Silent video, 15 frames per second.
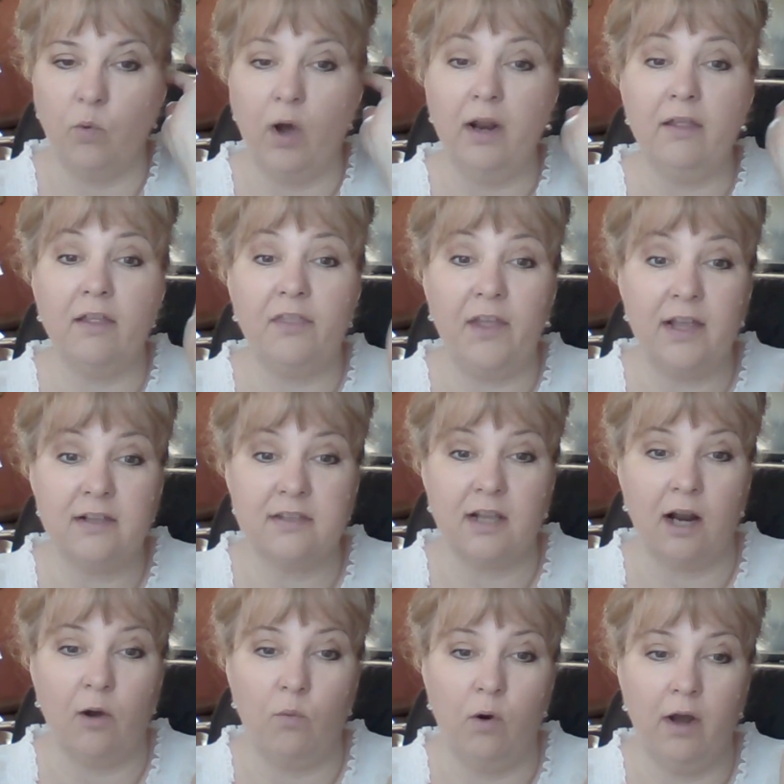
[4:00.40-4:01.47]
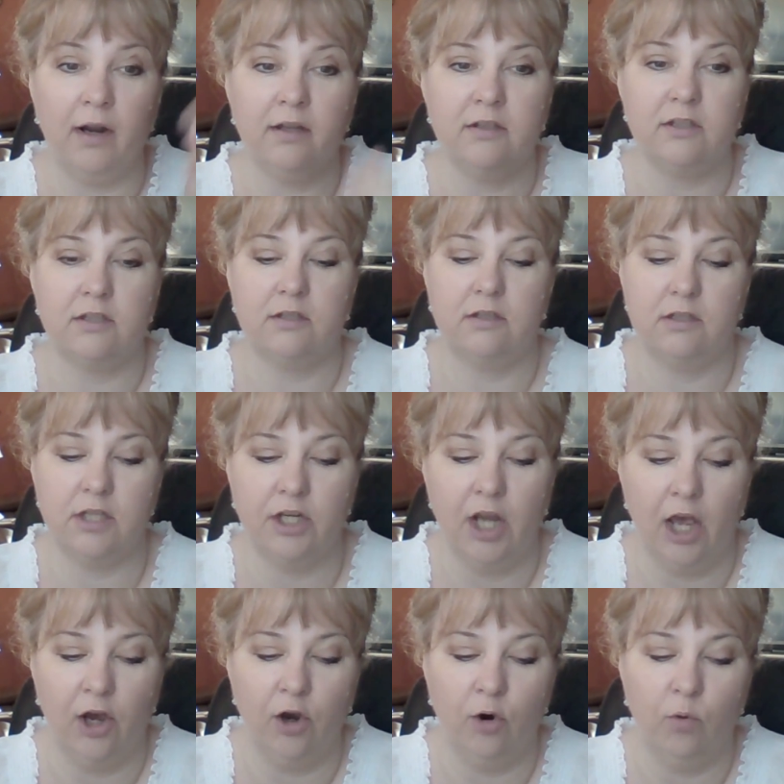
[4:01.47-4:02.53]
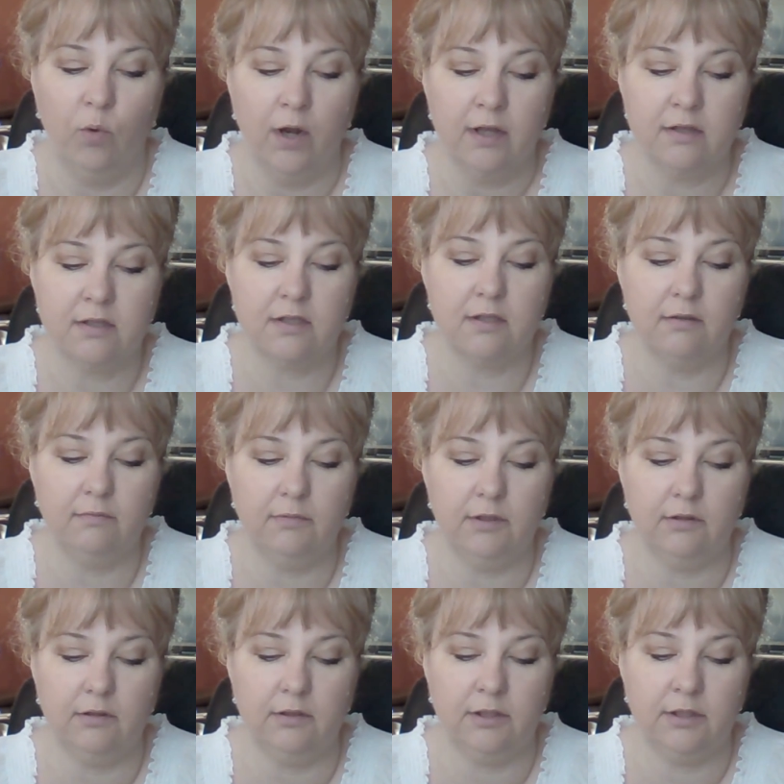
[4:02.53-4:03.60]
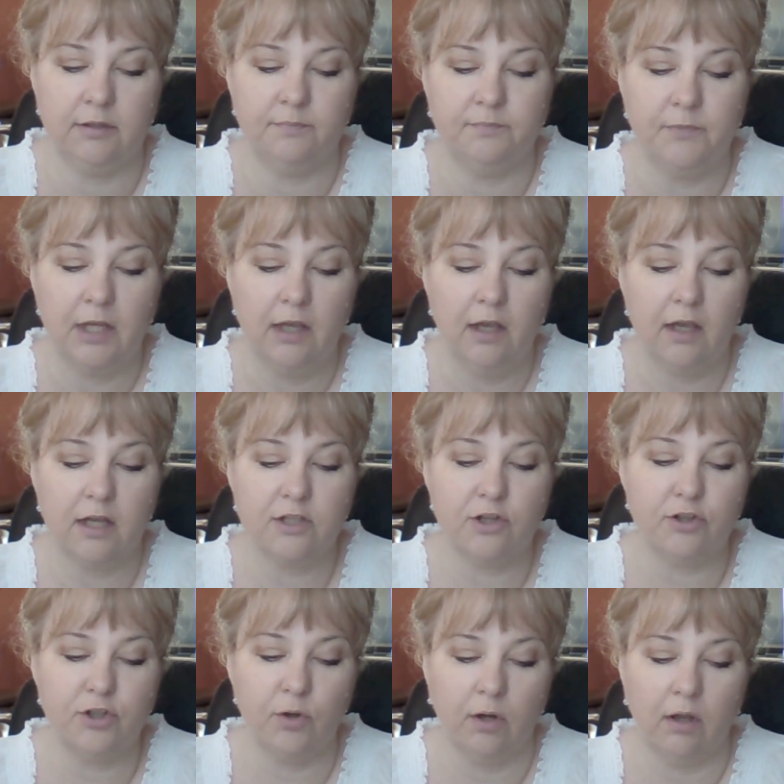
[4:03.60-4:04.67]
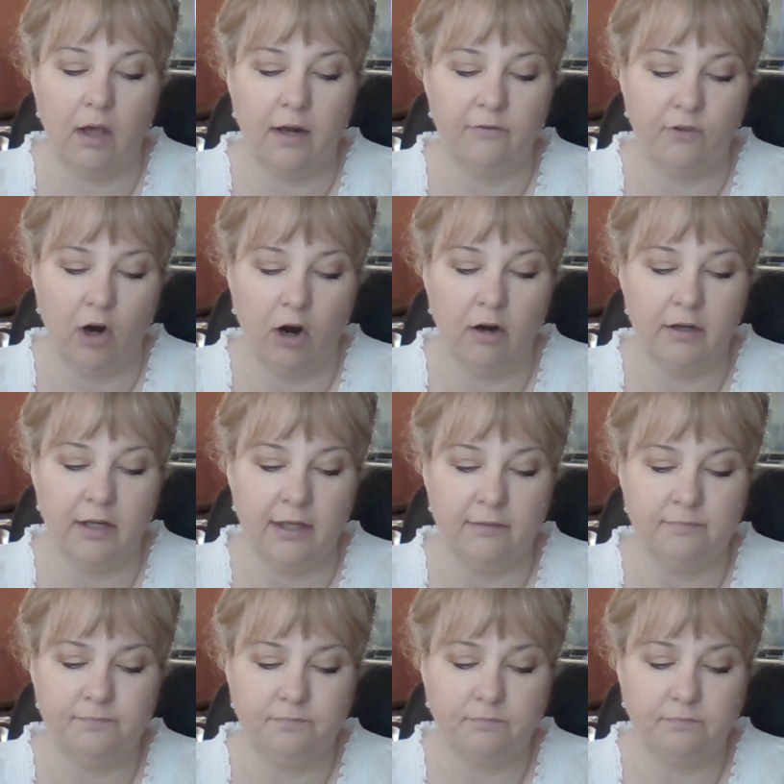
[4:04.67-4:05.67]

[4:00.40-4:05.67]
one of the things that I wanted to know was, because they're doing a lot of gardening,